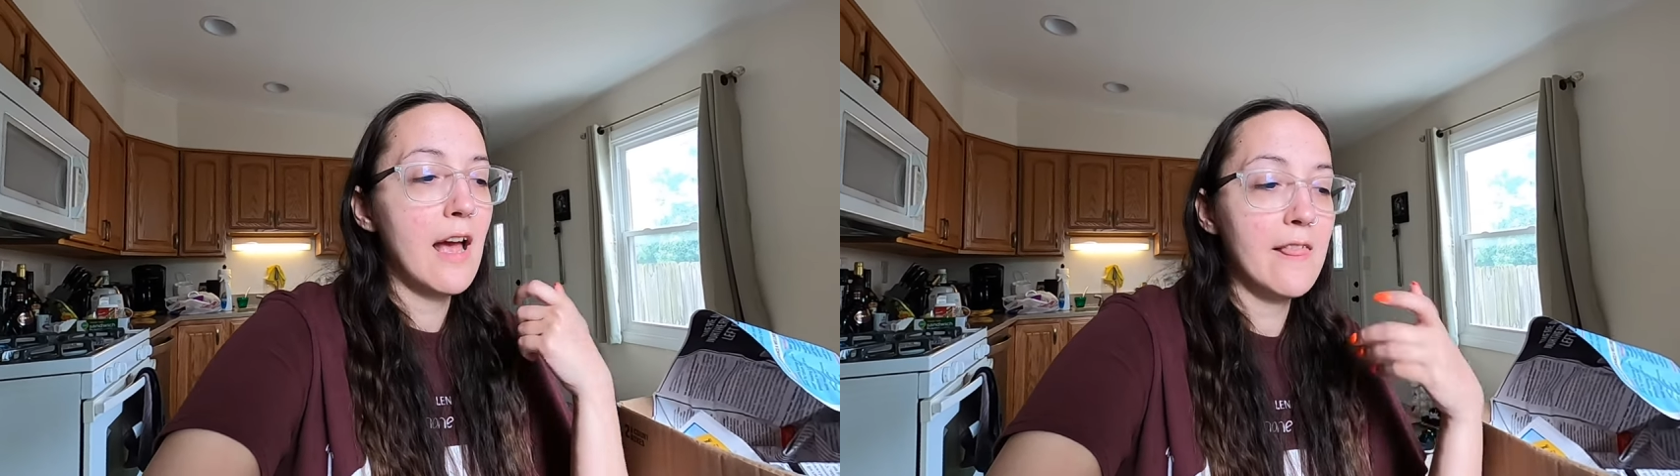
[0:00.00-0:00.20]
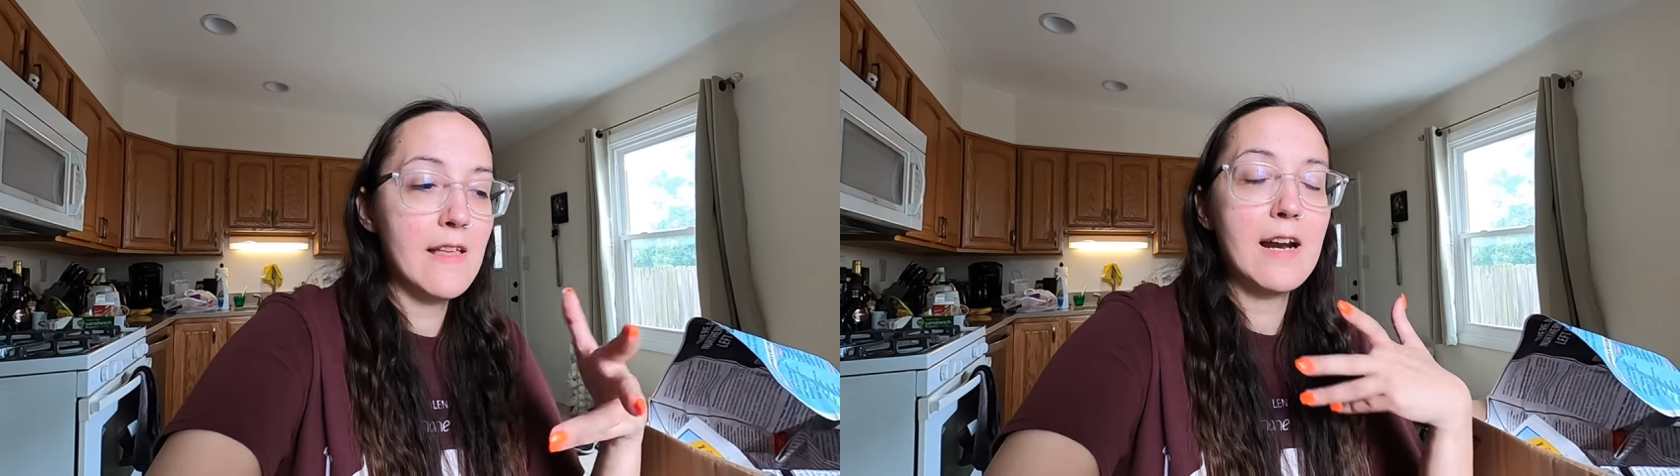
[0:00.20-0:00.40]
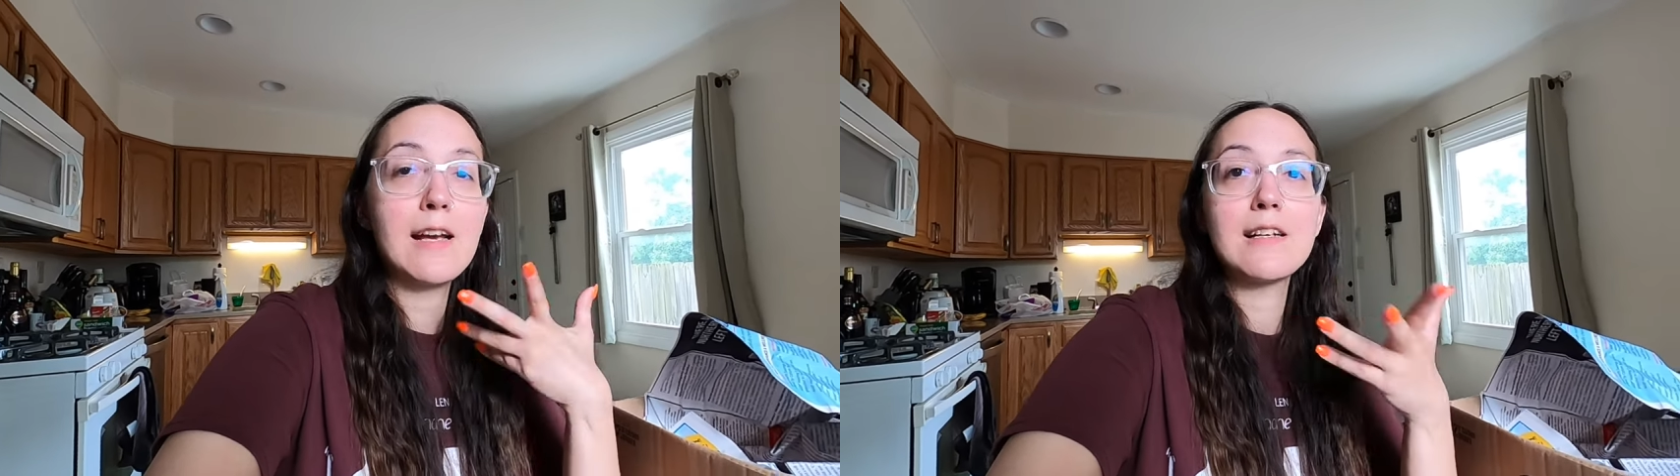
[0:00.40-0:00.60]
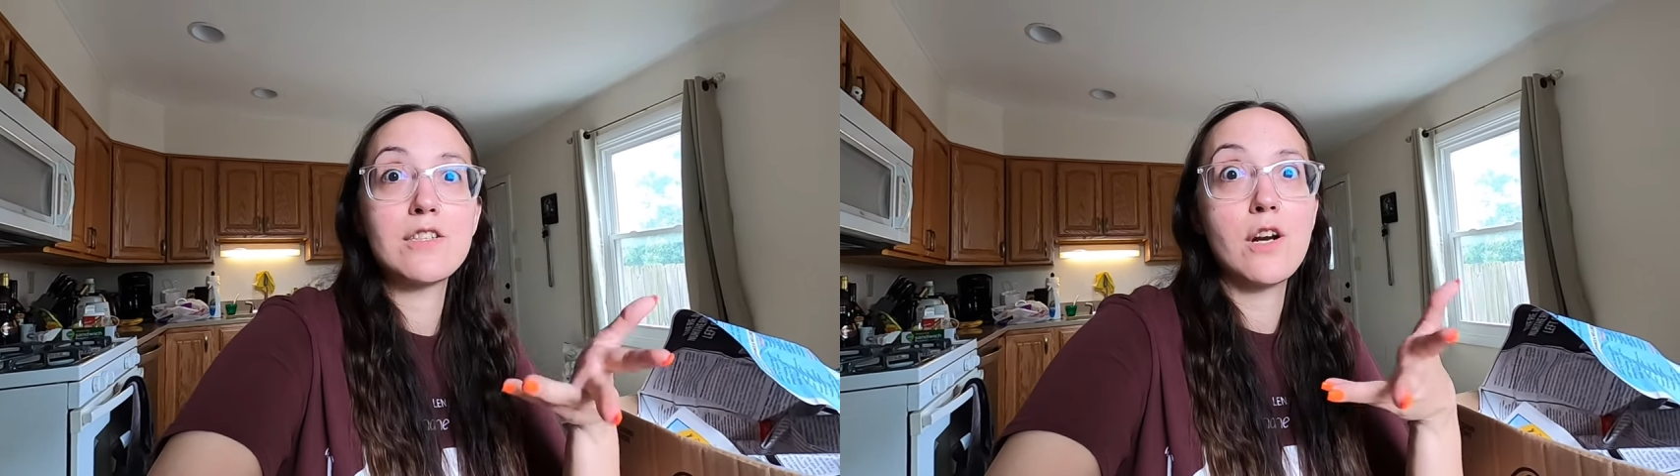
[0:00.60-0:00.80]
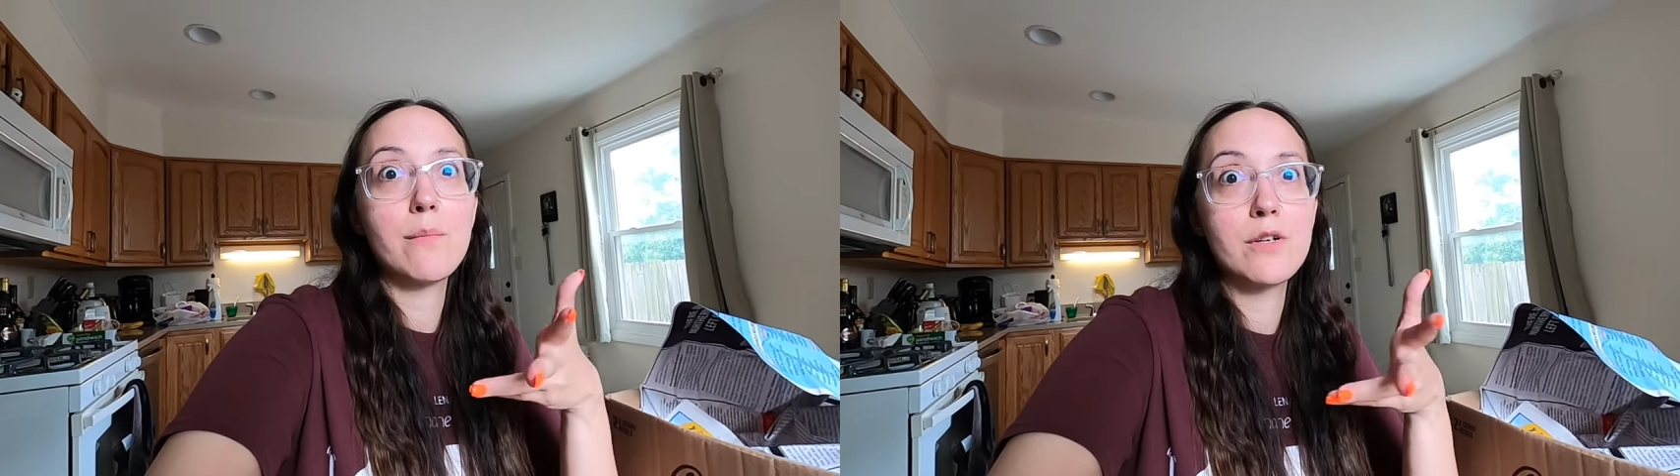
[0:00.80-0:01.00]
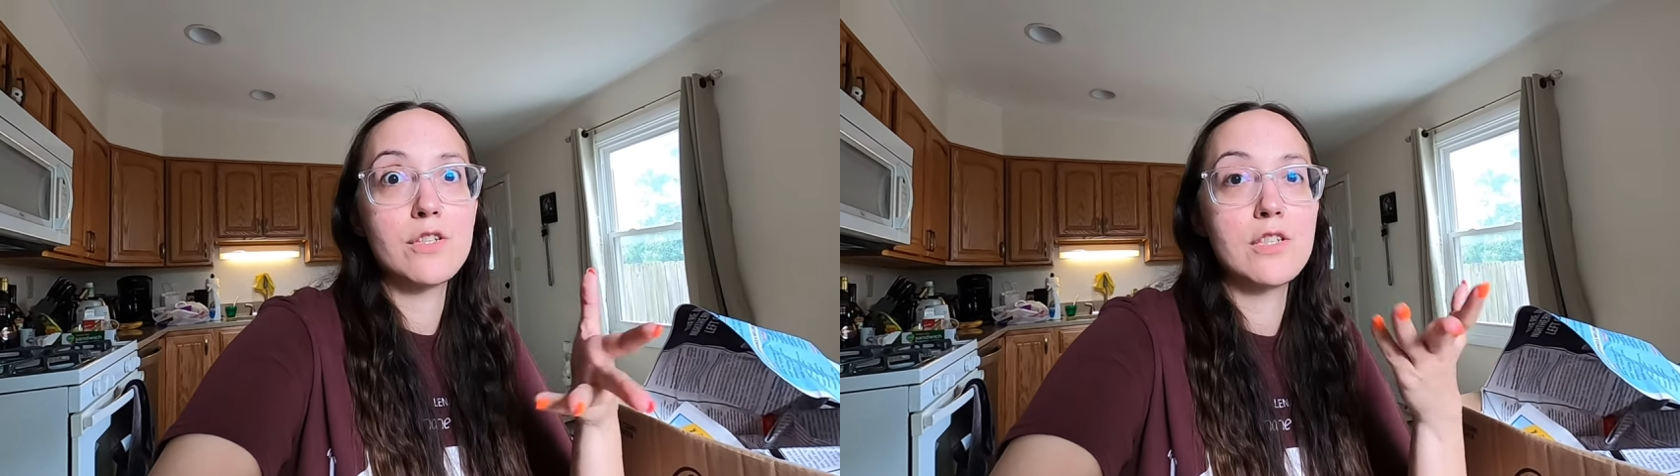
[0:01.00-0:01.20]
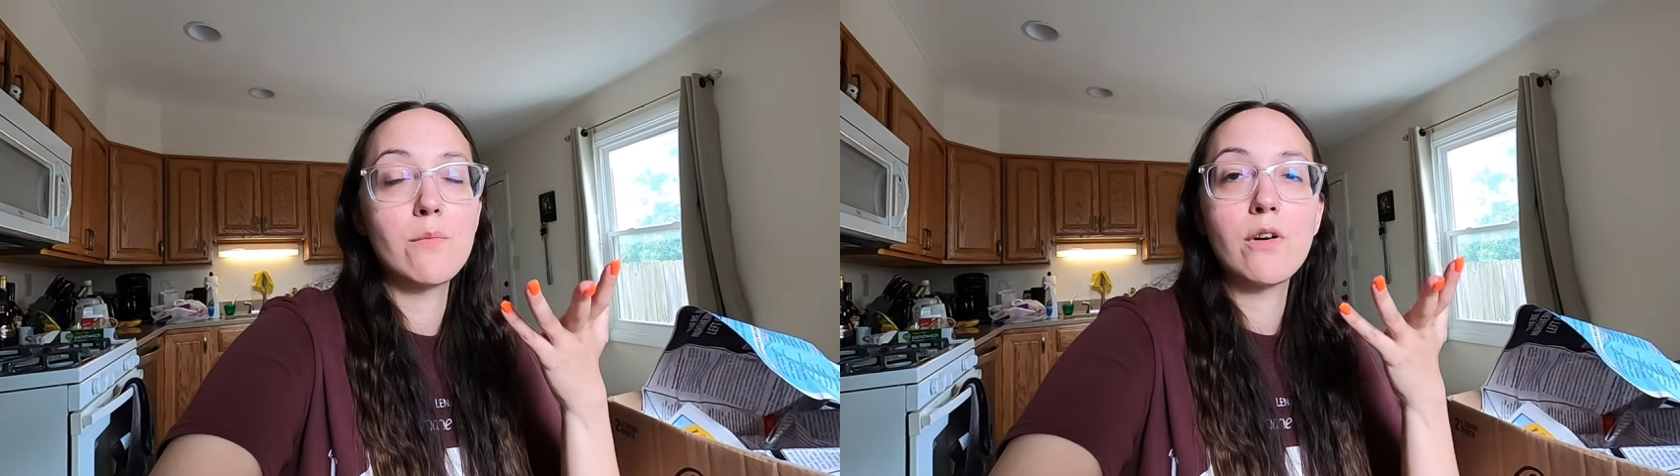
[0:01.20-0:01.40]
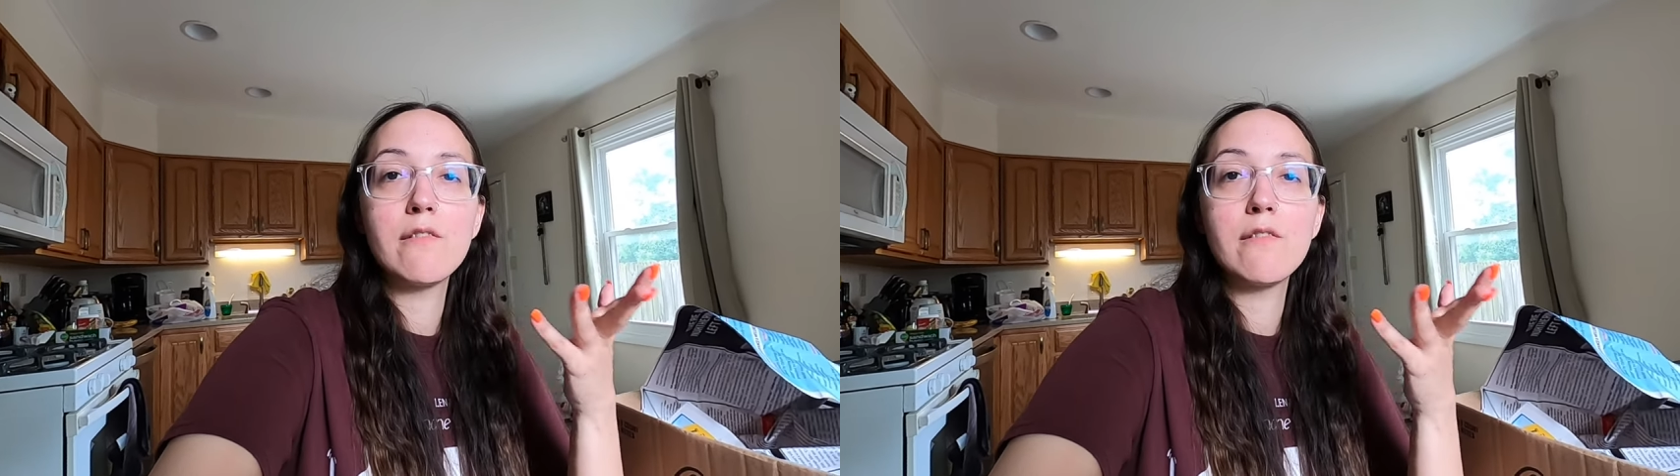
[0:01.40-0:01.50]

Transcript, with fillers: and then I can start purchasing more